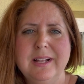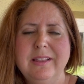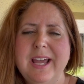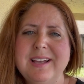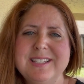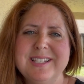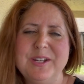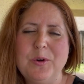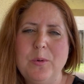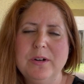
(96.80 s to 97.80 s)
Lastly,
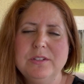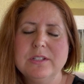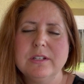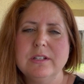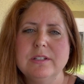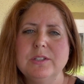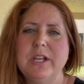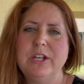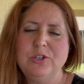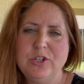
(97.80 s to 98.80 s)
quartz is
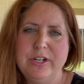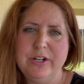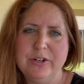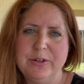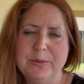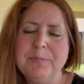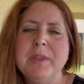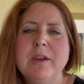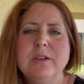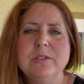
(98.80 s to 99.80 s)
engineered.
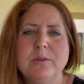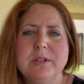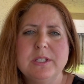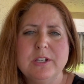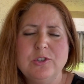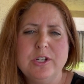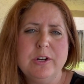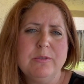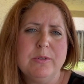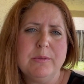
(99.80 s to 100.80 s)
So it's
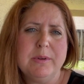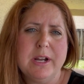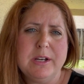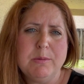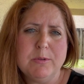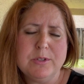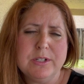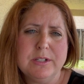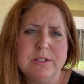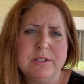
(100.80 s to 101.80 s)
engineered from
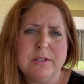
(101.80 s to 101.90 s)
90%